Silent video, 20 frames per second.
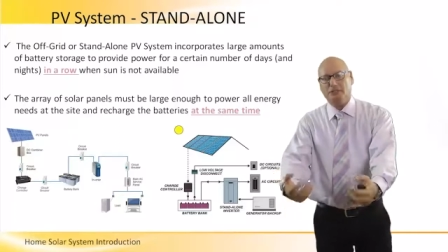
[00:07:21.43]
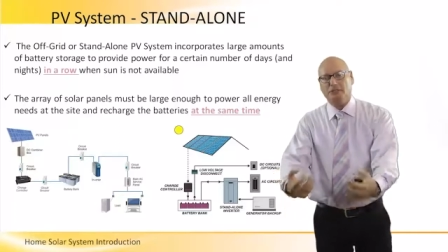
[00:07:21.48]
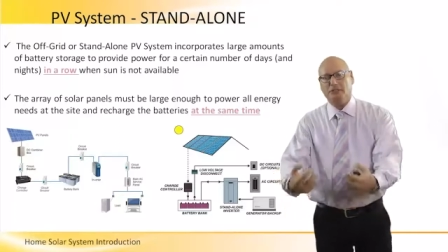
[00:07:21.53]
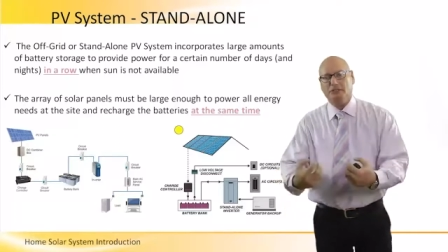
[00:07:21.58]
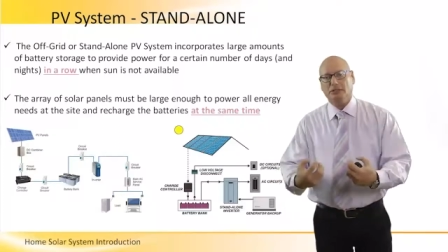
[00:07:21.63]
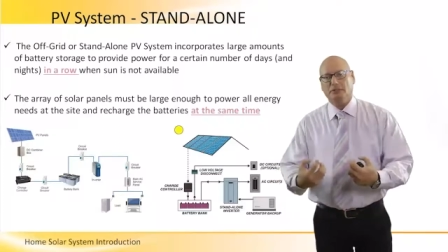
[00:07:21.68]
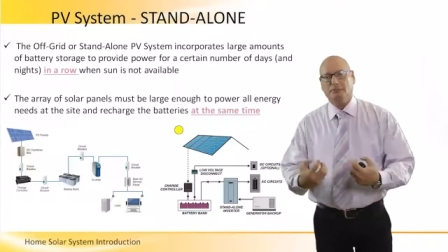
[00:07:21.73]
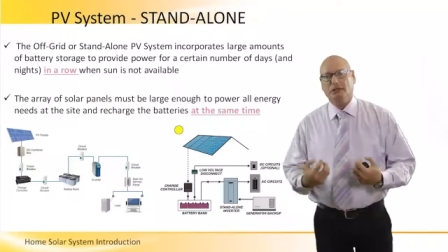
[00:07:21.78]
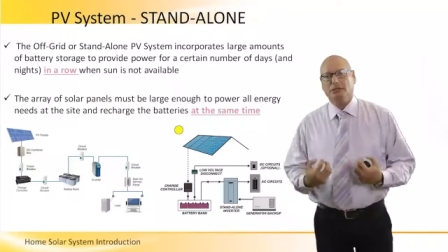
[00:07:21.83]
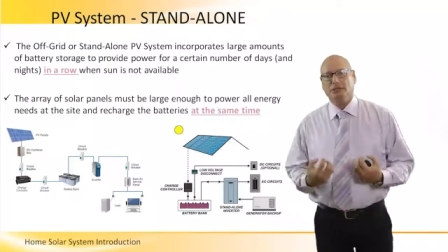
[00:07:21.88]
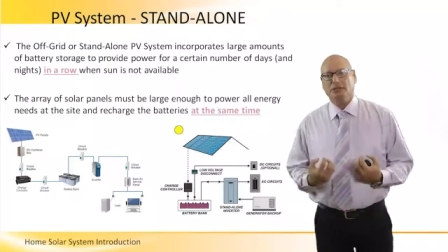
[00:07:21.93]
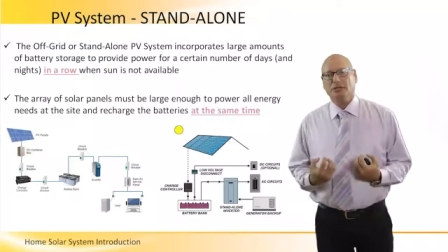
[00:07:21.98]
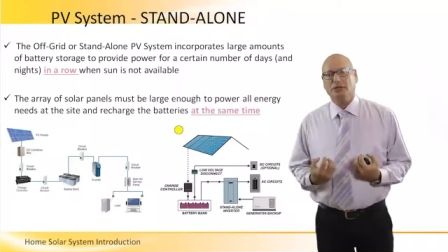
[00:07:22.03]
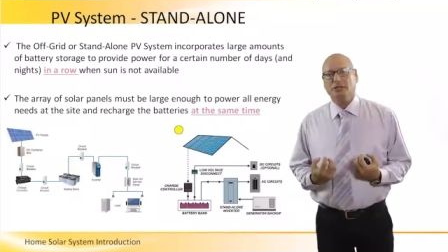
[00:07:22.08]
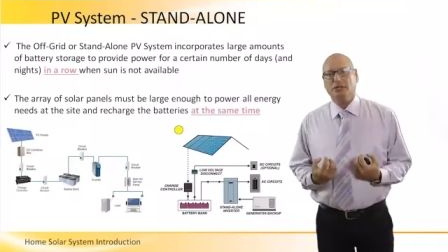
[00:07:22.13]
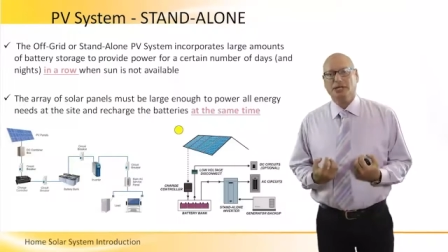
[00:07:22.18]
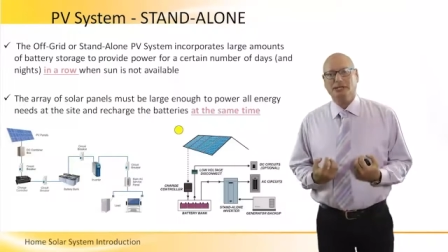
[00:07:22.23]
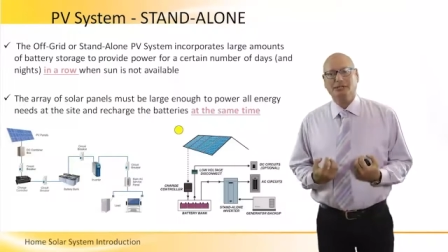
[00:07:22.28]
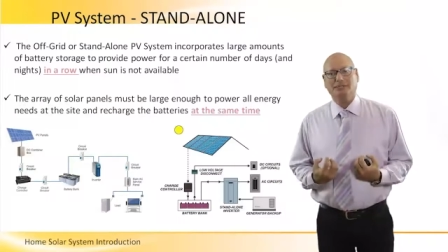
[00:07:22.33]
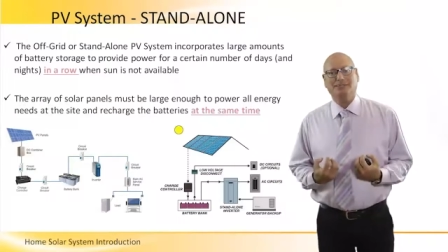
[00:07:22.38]
the battery
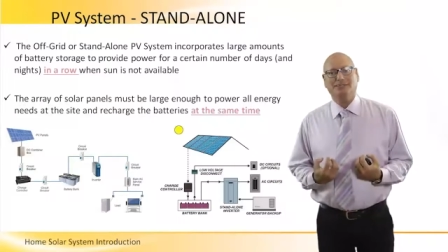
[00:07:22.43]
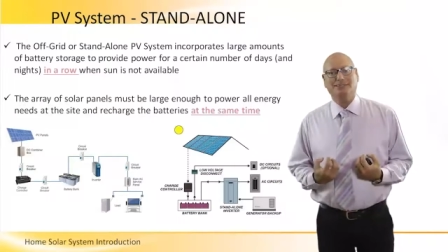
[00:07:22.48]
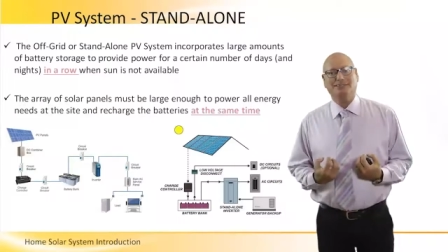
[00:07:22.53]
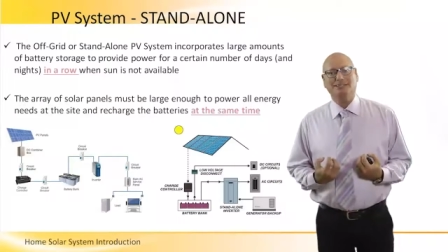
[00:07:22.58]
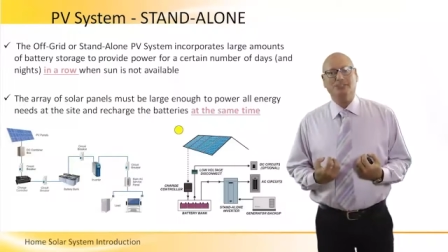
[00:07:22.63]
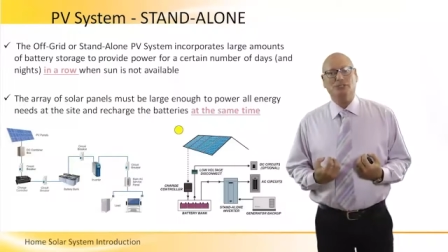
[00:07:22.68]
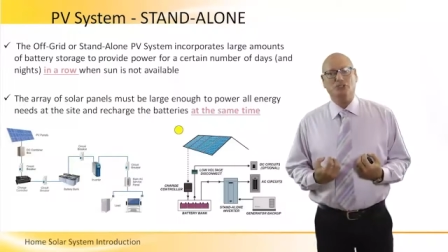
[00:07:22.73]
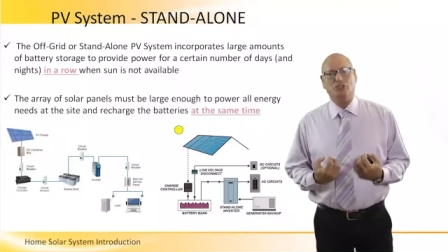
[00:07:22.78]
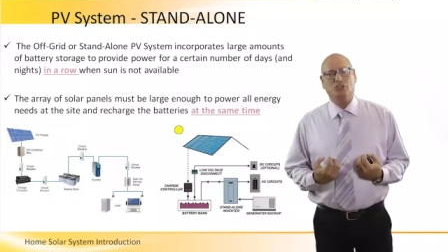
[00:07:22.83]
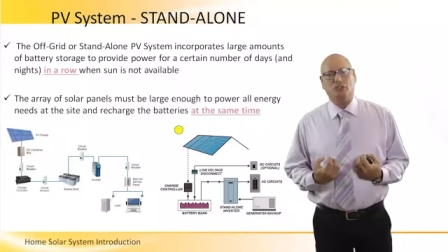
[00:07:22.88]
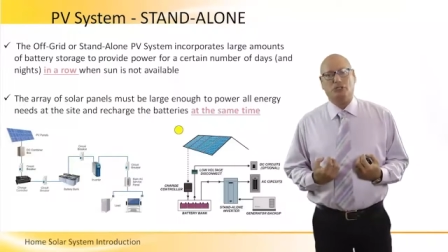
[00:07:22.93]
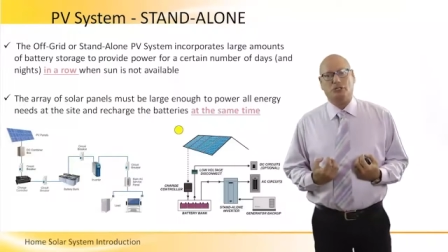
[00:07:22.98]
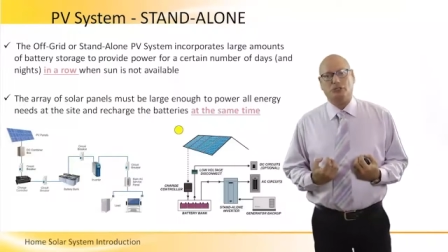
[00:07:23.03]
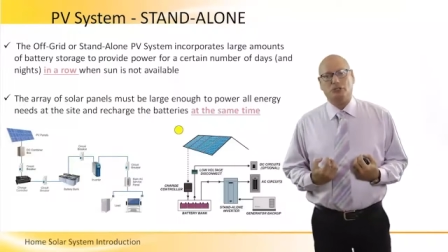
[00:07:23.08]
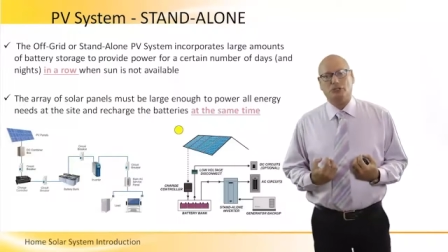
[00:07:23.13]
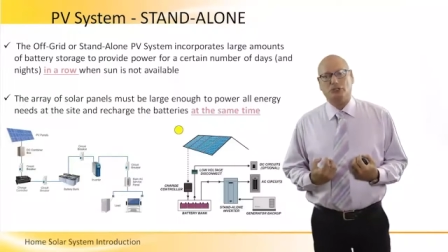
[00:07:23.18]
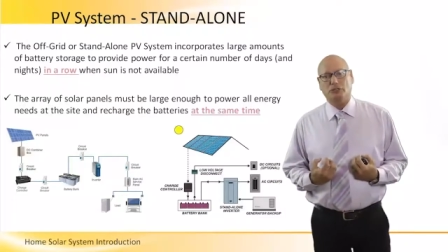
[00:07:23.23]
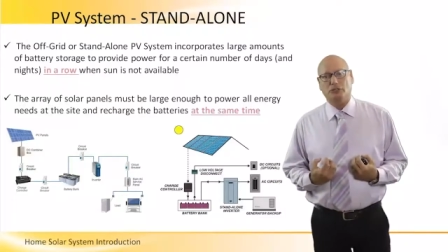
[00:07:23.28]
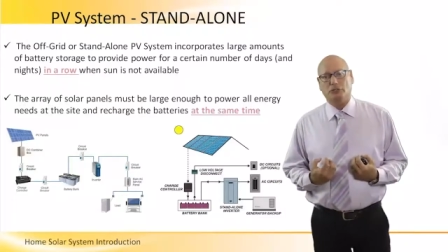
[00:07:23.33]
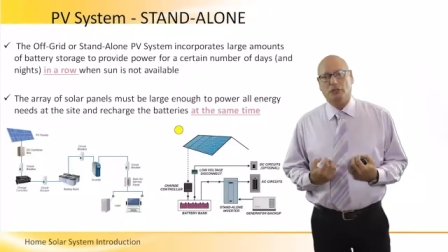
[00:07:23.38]
gets
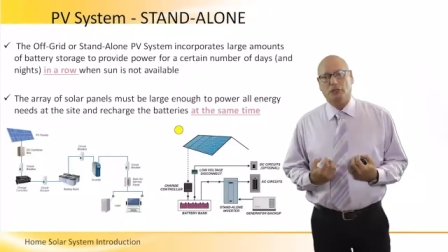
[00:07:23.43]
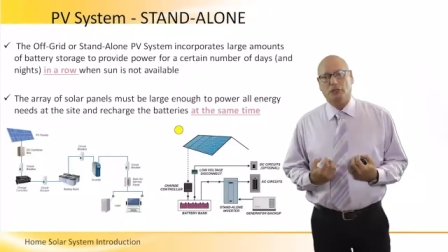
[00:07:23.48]
discharged.